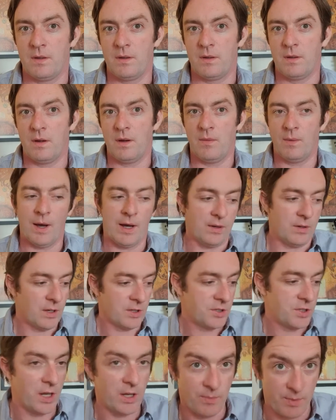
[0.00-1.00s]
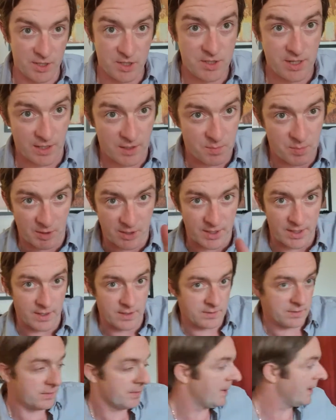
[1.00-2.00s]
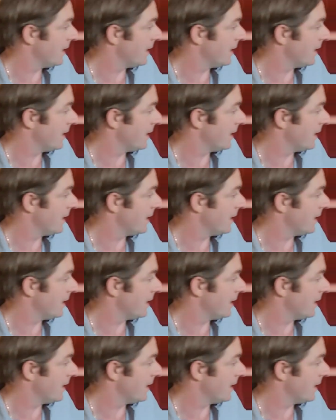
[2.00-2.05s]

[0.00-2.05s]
I'll show you which textbook it is.